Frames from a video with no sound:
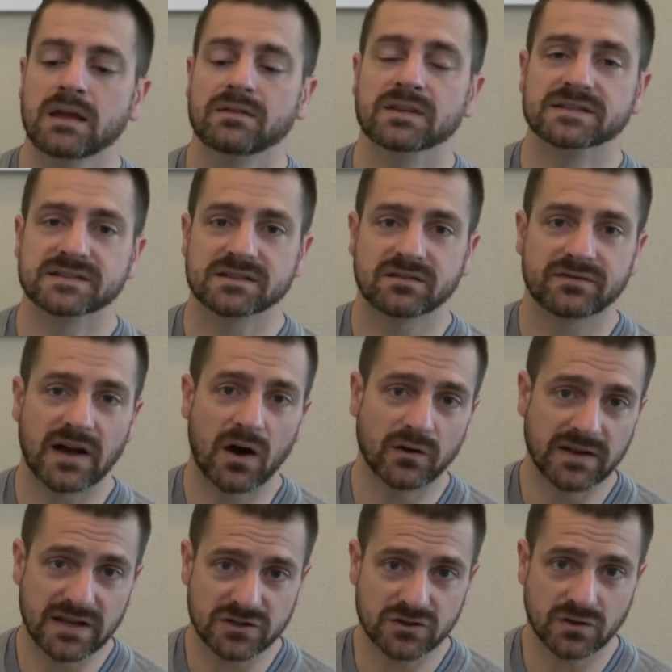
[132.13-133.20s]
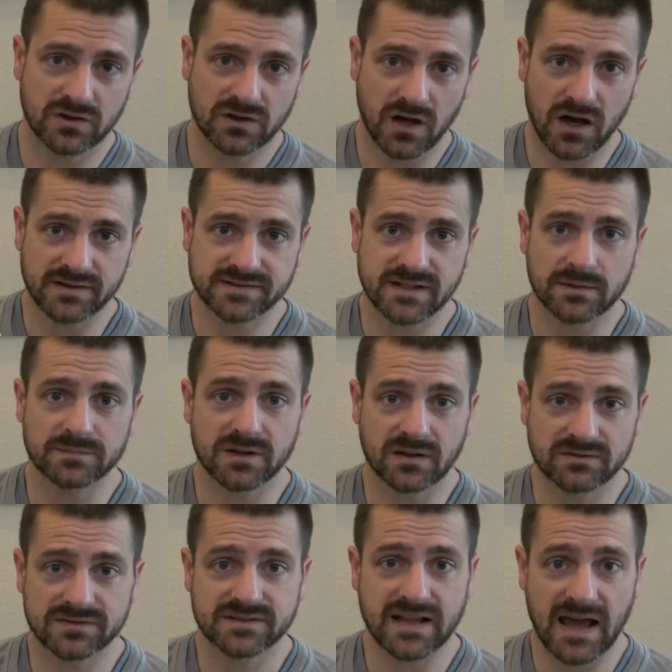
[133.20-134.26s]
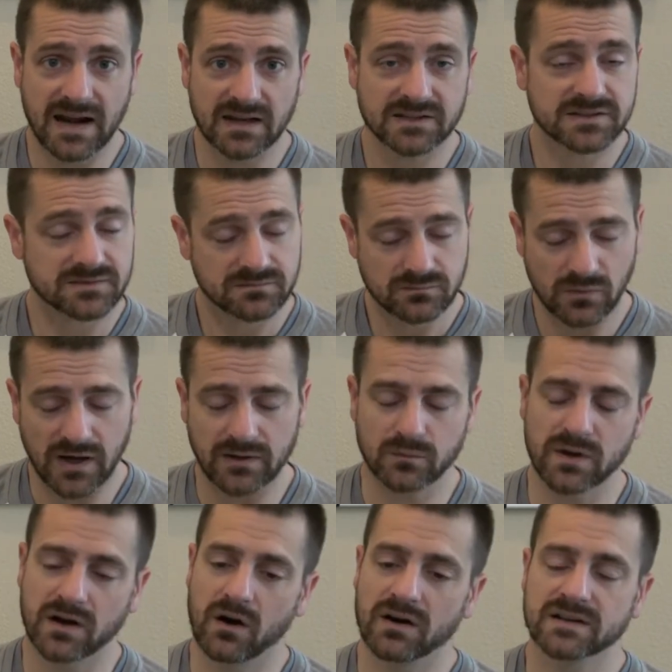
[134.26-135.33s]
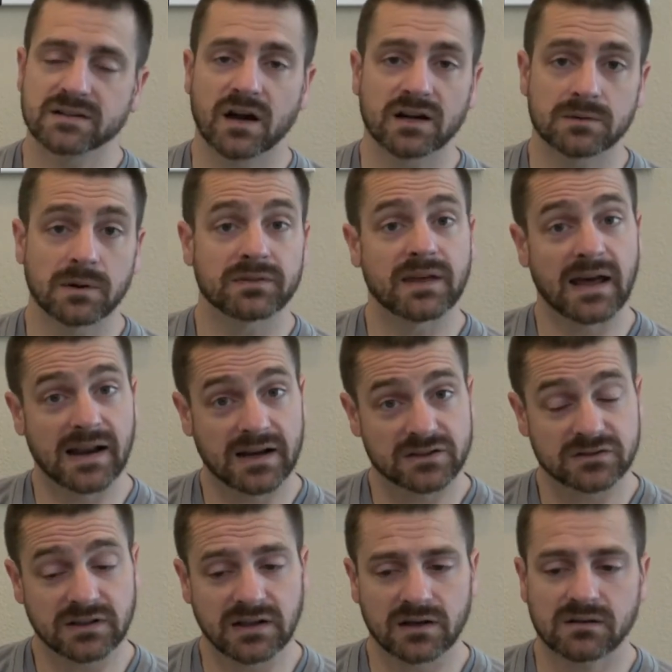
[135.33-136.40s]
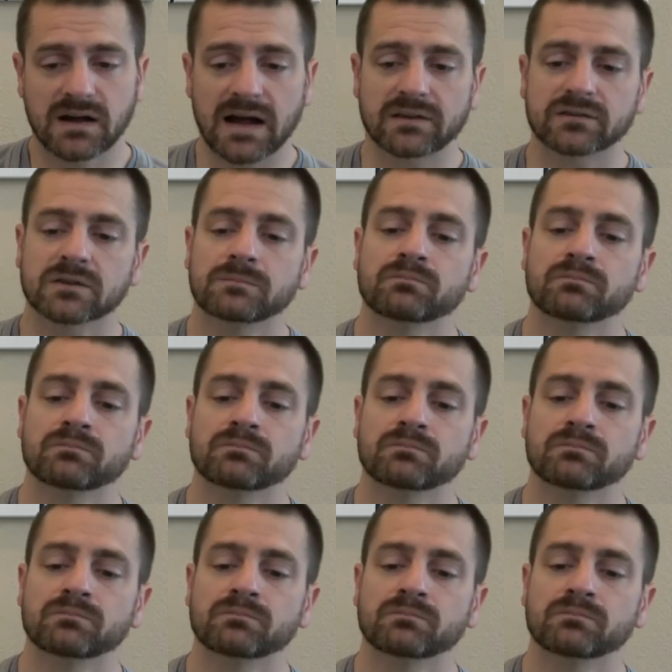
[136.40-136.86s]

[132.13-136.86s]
This is the foundational concept of statics, right? We had already talked about that actually in class.